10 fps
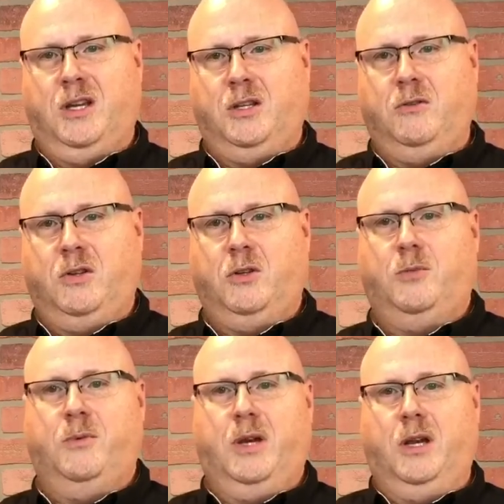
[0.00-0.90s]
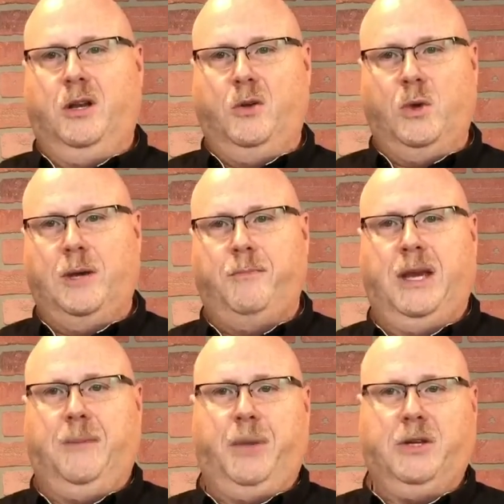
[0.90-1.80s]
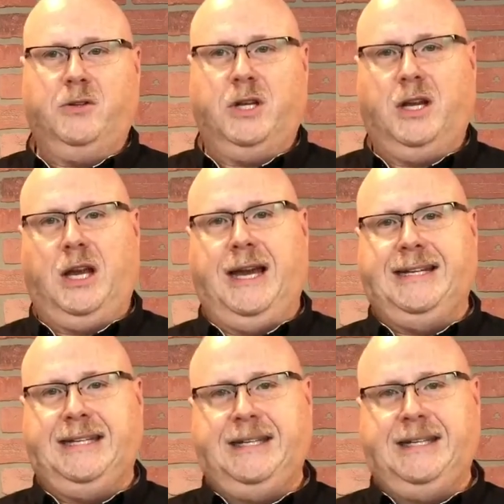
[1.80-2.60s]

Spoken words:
YouTube, and on the web at Petra Tech IT.